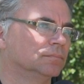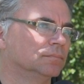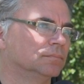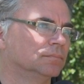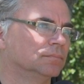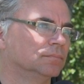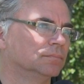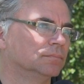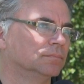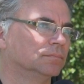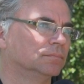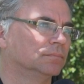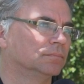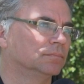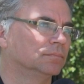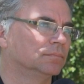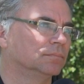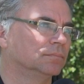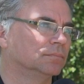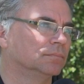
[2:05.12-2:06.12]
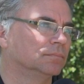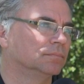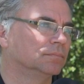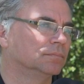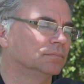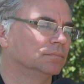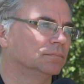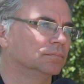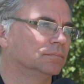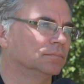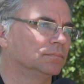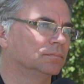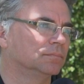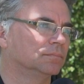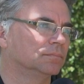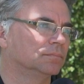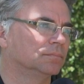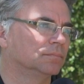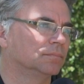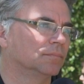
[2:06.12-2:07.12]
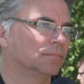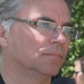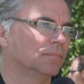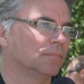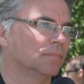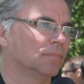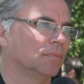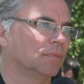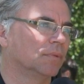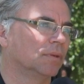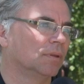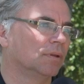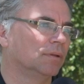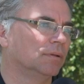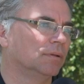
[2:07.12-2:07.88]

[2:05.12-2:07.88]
No words are spoken by the person on screen.